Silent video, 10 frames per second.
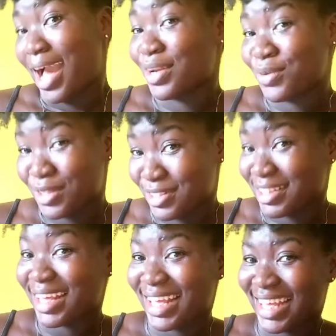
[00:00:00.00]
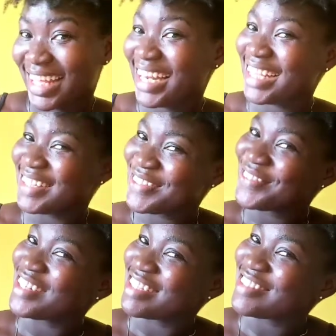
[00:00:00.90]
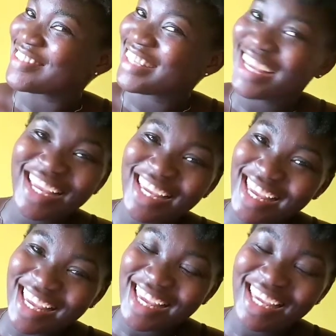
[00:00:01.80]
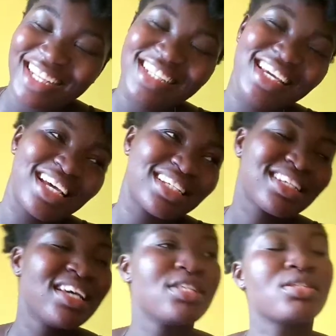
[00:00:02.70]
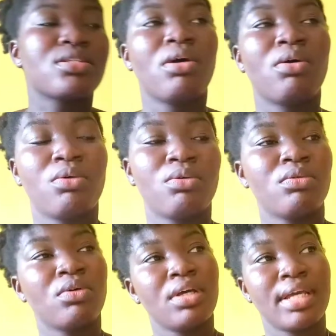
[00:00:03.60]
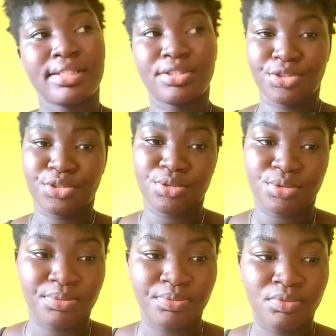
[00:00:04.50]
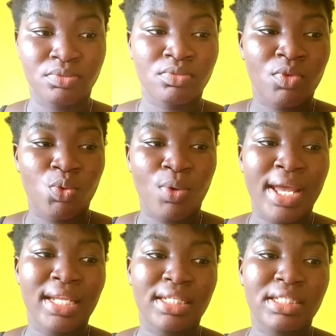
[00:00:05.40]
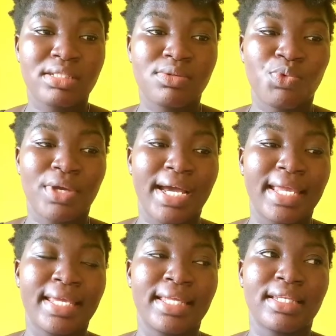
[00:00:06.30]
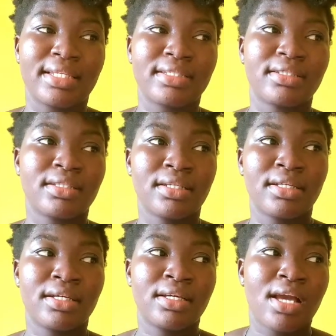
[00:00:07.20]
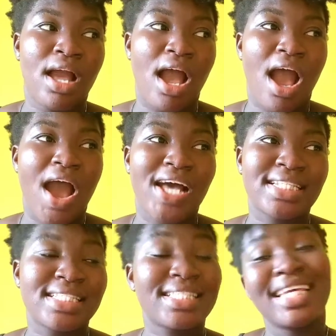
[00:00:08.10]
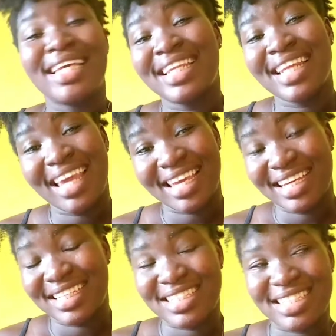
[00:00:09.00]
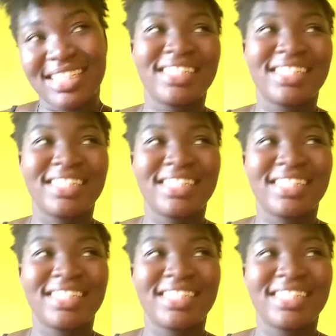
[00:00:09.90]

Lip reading: I know what you're thinking. I know what you're thinking. Yes. So it's true. When we are in our teen age,